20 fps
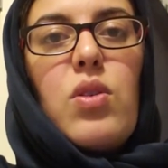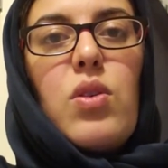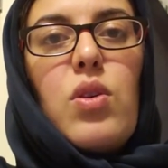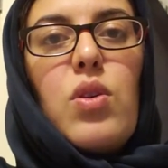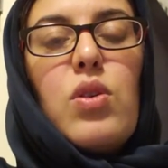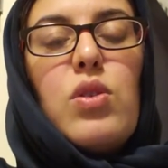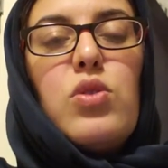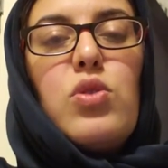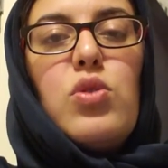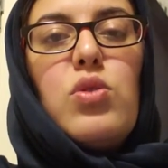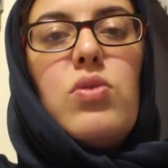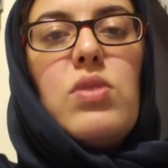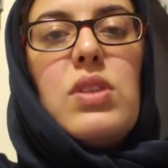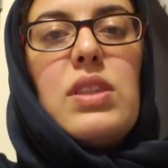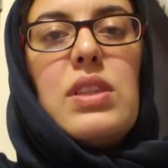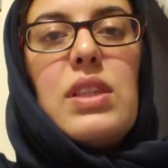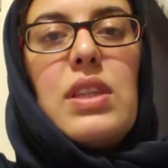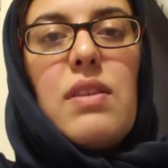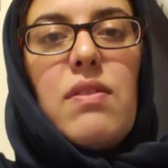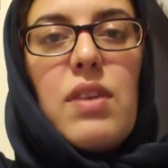or to
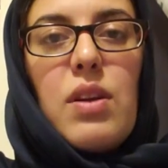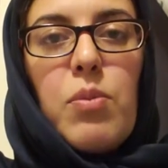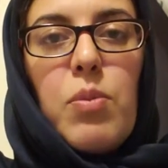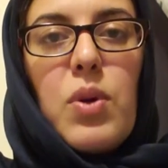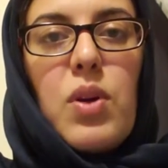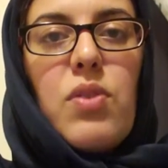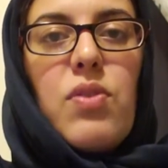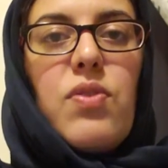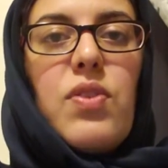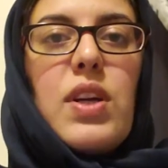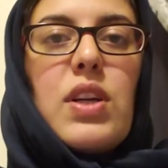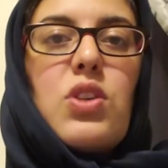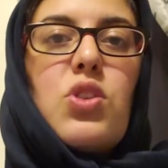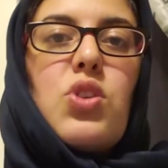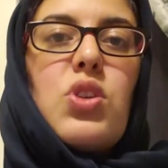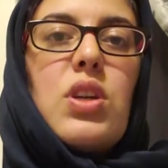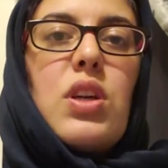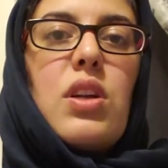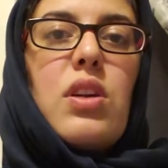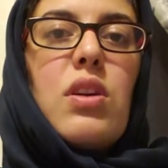receiving
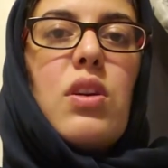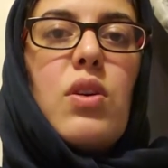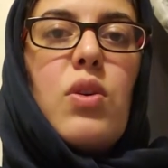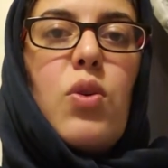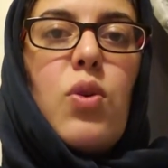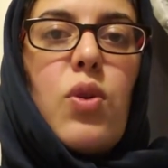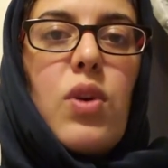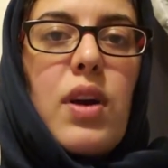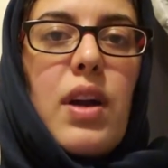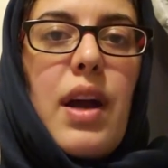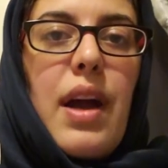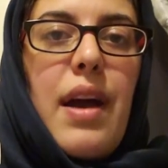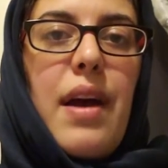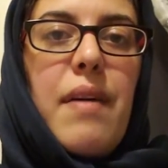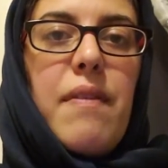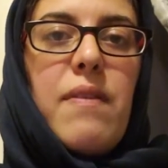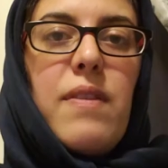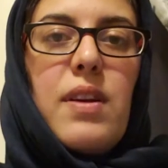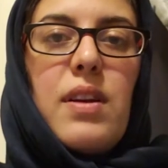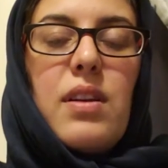perfection or
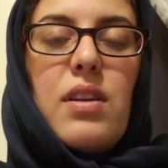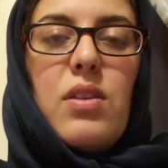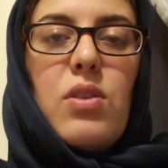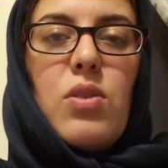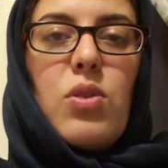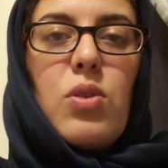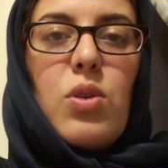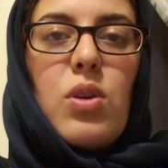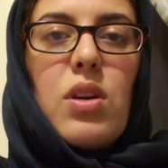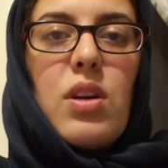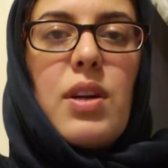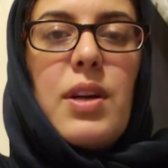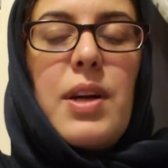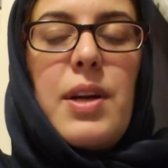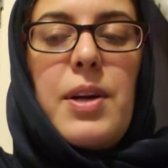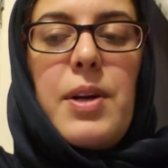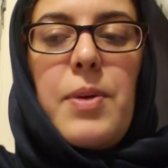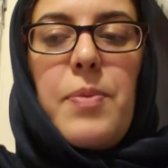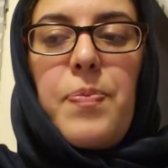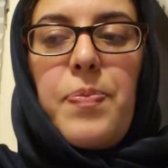heaven or
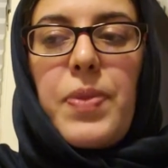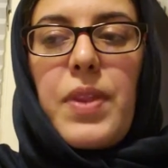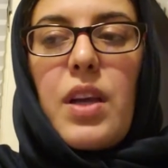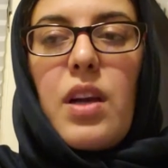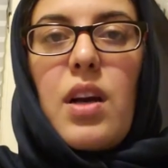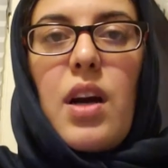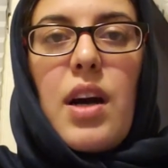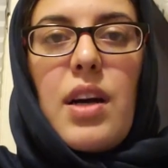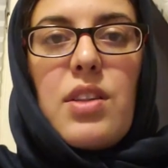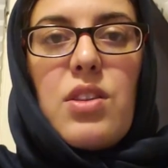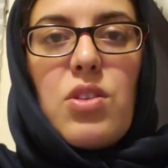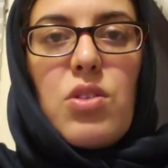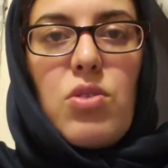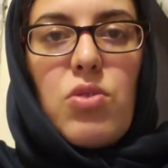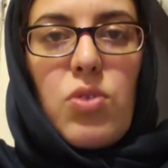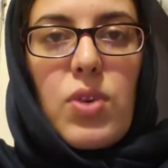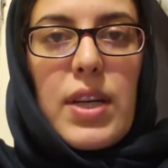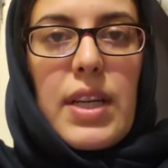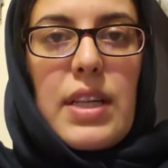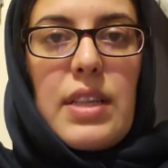God's
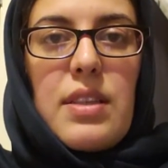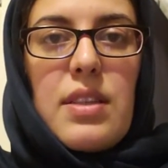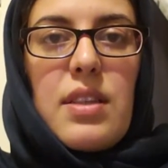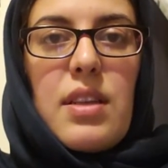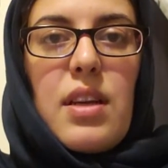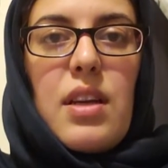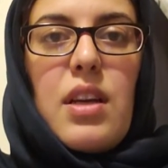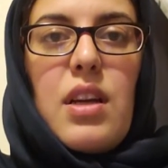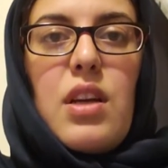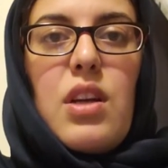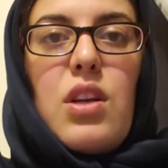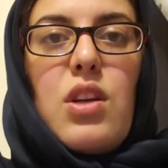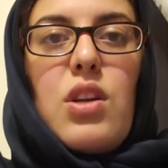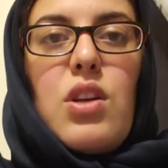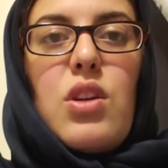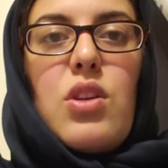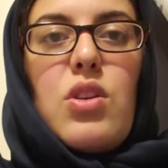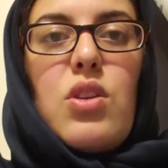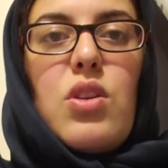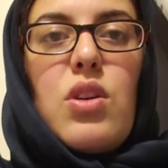grace.
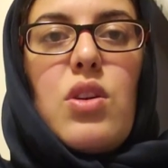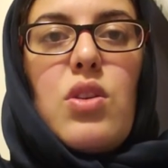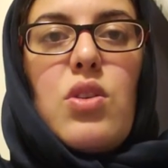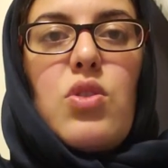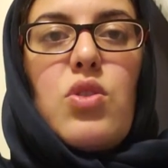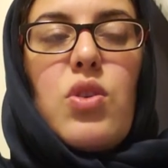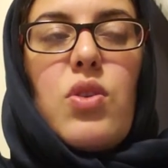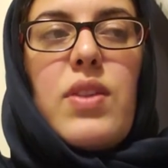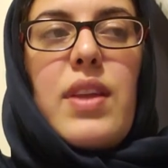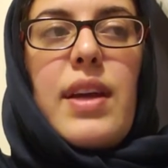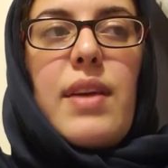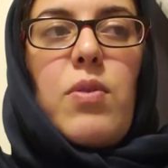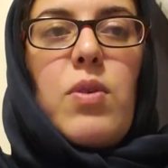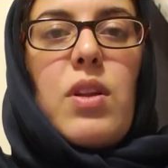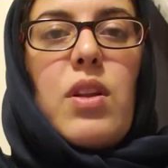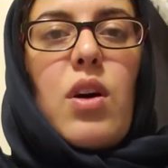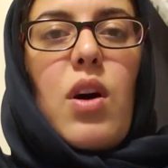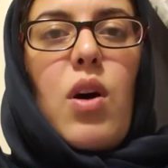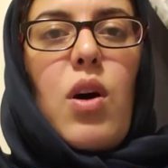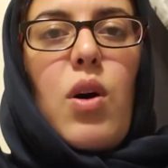So they
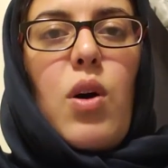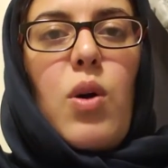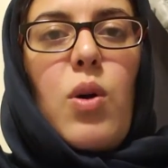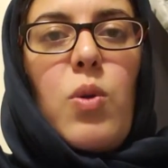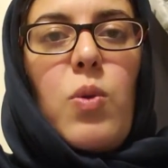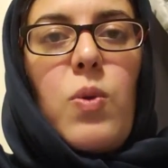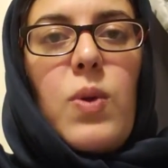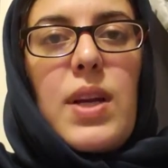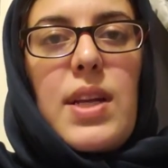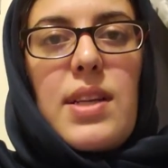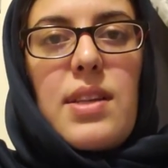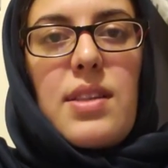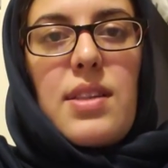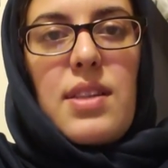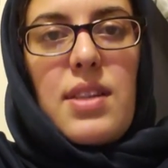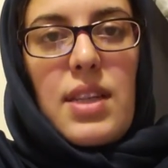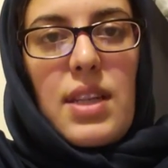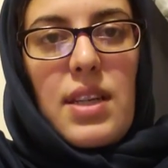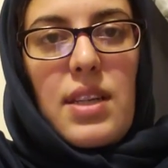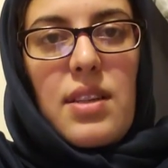will always
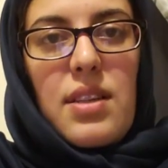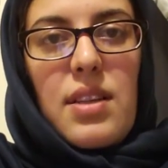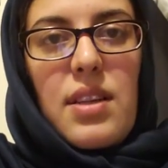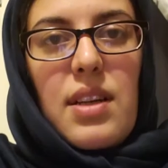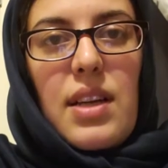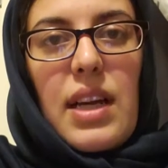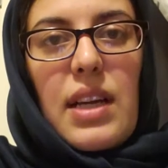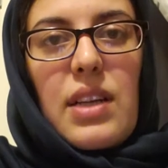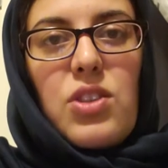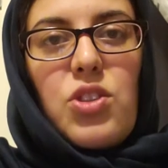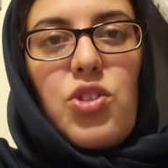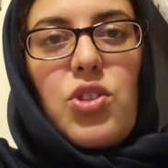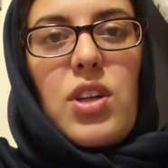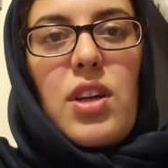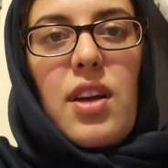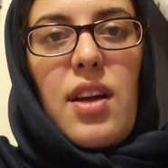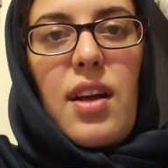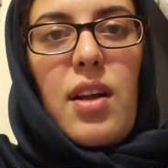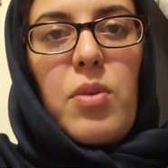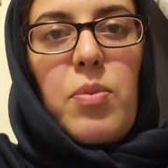need extra
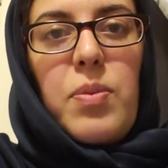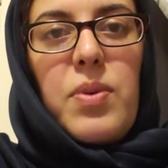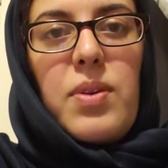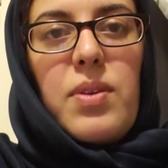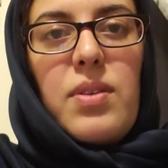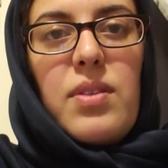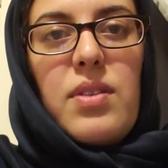help.